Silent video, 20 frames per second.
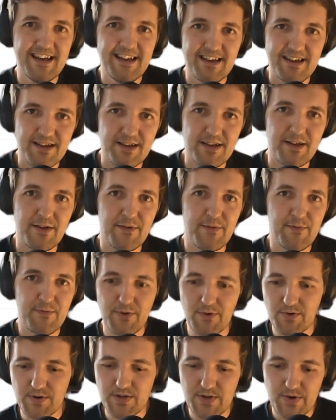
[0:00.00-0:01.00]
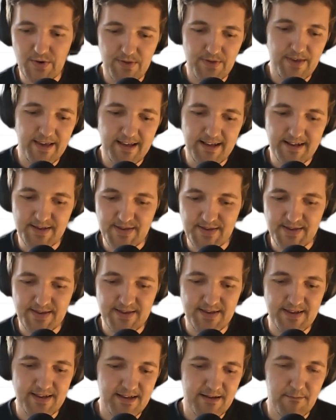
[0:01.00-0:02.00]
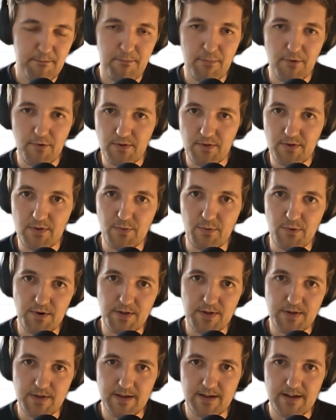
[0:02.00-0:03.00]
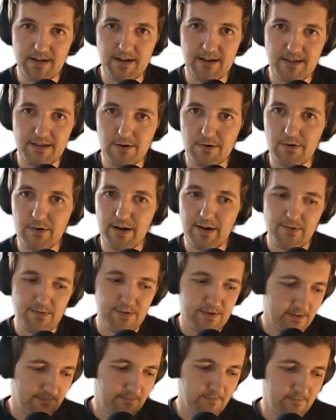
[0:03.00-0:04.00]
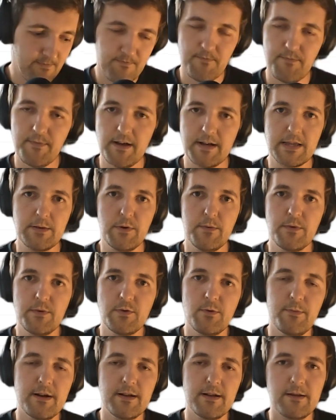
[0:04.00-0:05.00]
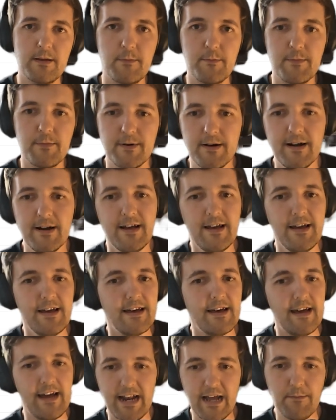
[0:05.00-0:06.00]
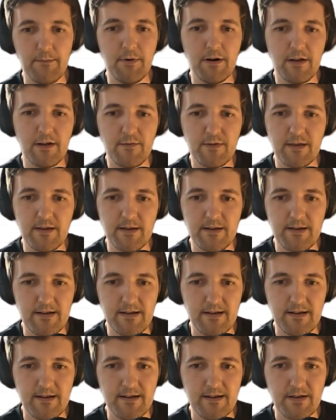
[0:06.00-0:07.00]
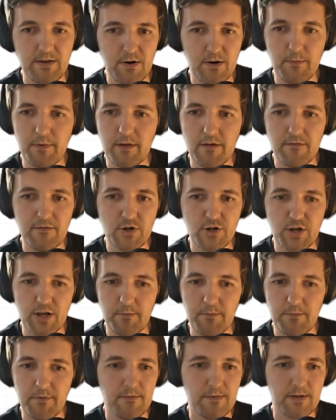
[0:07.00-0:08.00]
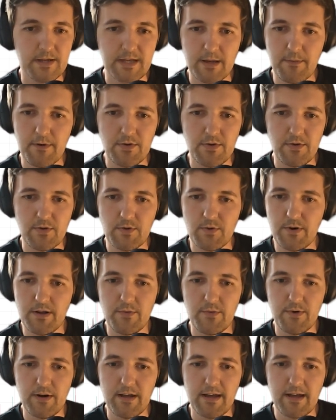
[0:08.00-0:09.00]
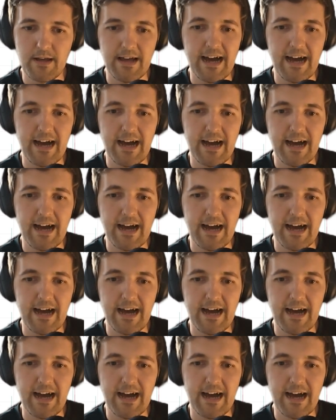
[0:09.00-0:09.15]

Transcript: If those three things point towards a turnaround, that's the moment to buy the dip. And I believe it's going to be a V shape, similar to 2020.